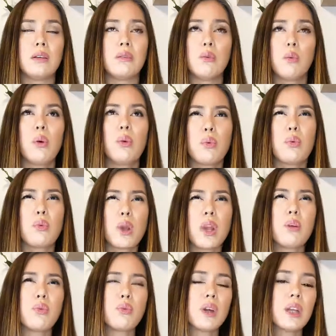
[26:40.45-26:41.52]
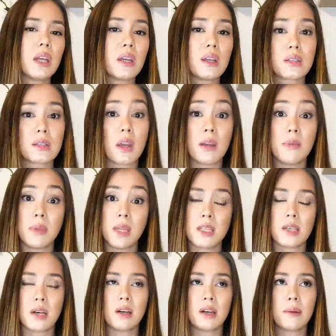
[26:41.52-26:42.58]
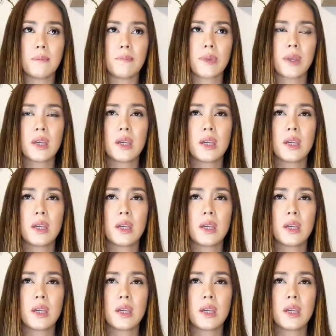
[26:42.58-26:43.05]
Well, it really is a me time.